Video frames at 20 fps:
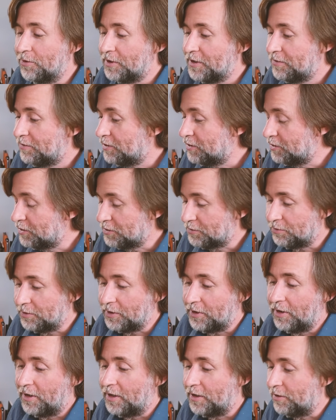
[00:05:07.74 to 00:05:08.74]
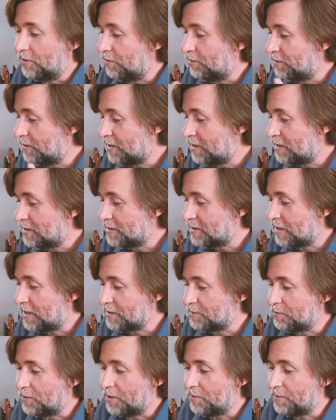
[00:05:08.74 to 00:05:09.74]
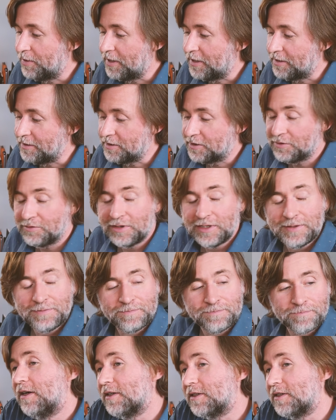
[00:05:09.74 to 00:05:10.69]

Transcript: or even just rely on these as my main screen?